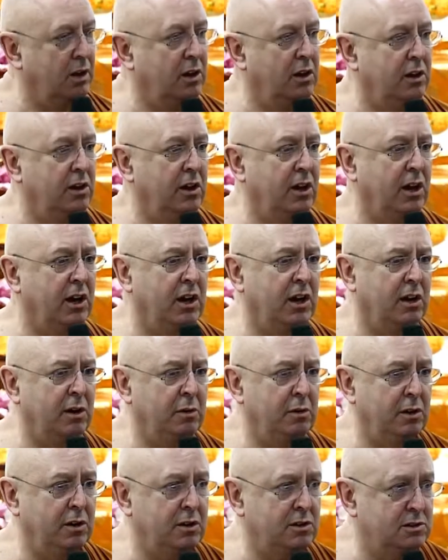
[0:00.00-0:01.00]
Yeah,
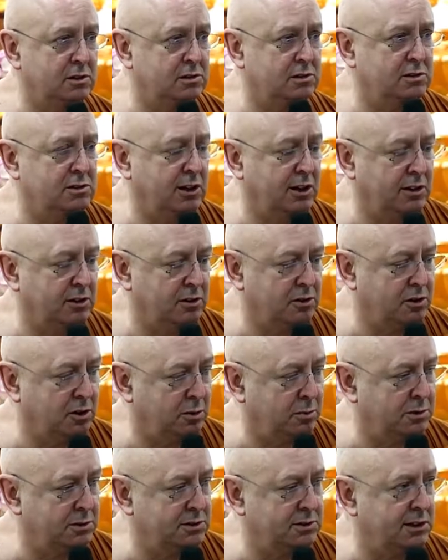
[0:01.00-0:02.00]
you can just take the
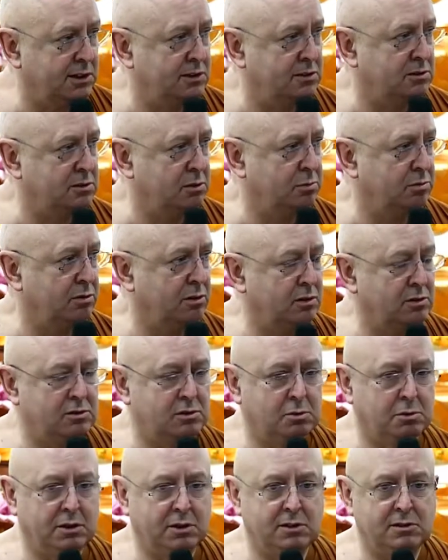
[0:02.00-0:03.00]
common sense approach
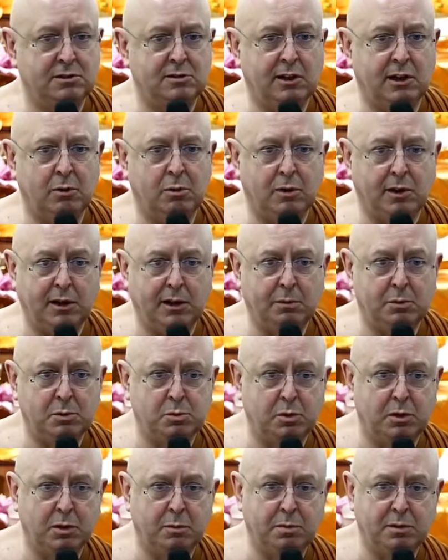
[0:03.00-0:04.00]
to understand what happens
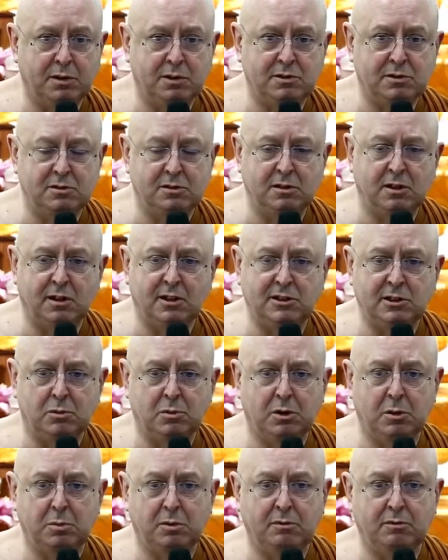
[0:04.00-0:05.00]
when a person dies. They
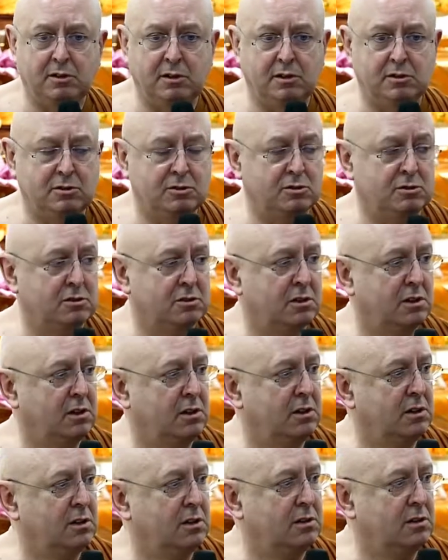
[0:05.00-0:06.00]
want to be reassured.
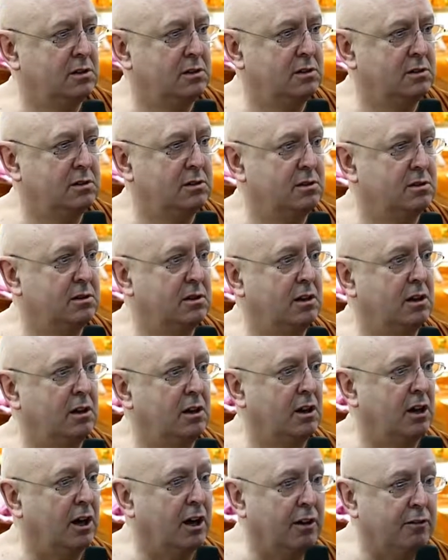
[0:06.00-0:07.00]

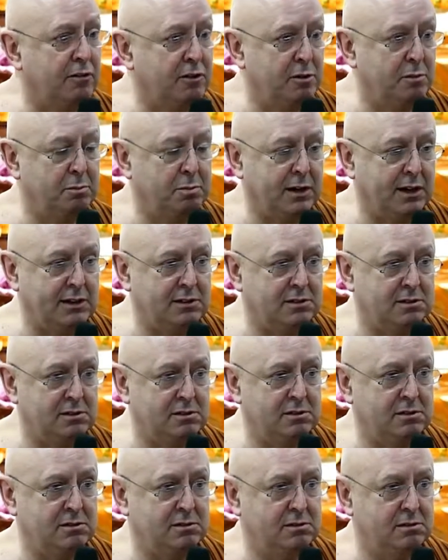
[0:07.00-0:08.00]
Love,
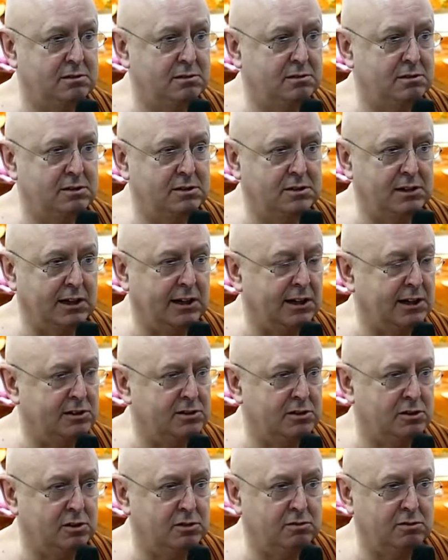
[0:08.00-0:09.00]
compassion, that has
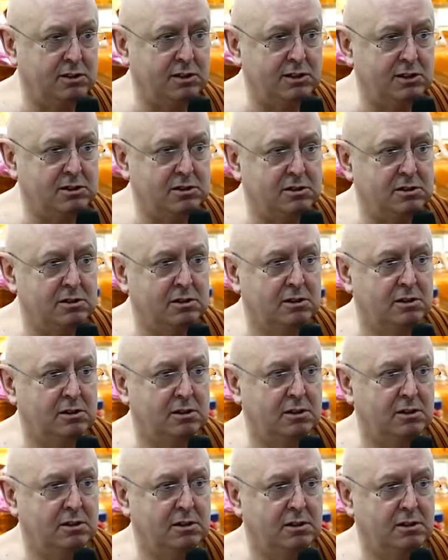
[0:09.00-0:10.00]
no religion.
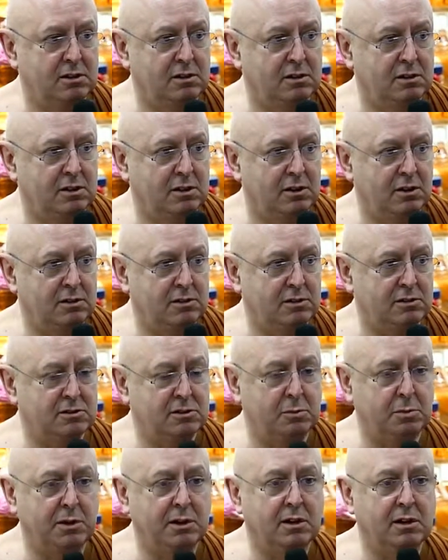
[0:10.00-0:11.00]
And just
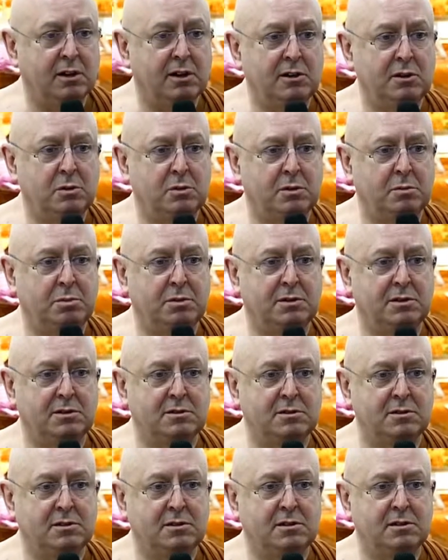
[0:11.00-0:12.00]
to be kind to a
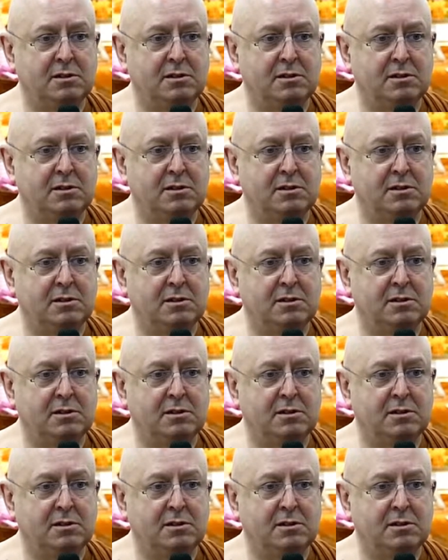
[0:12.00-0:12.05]
person.